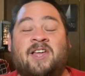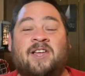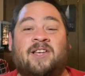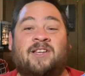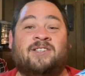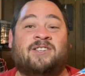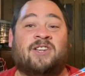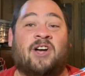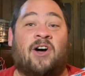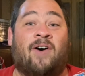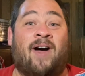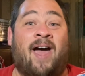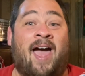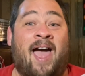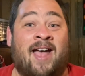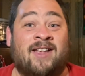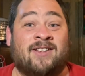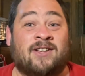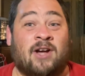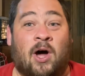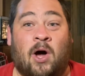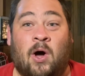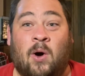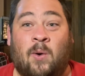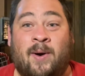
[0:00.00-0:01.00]
So as
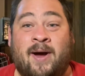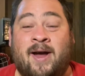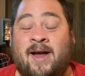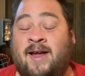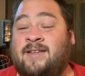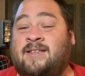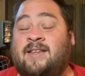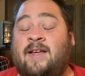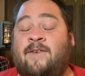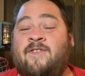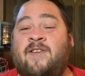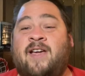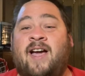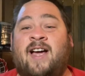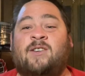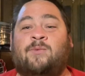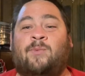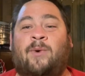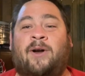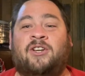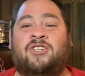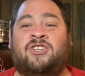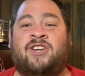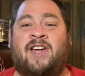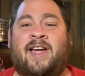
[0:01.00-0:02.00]
always, if you guys
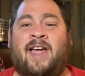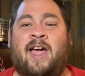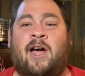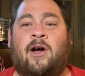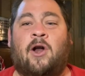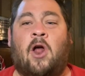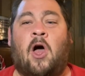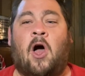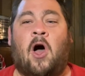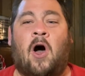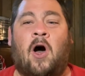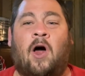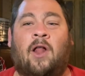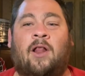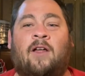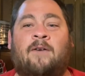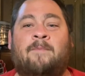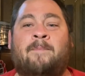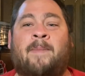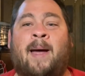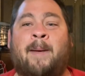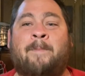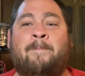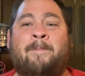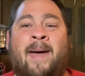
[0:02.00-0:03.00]
want to check out all of
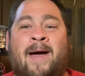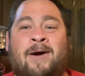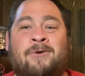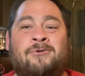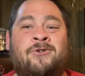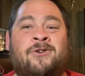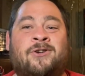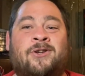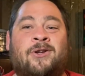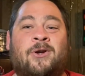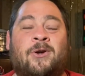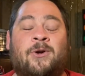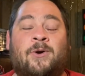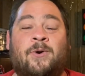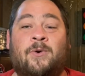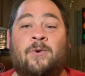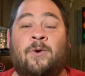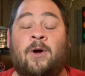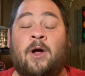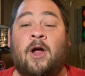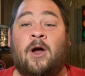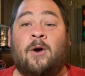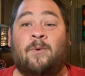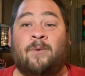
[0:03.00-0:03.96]
my Mountain Dew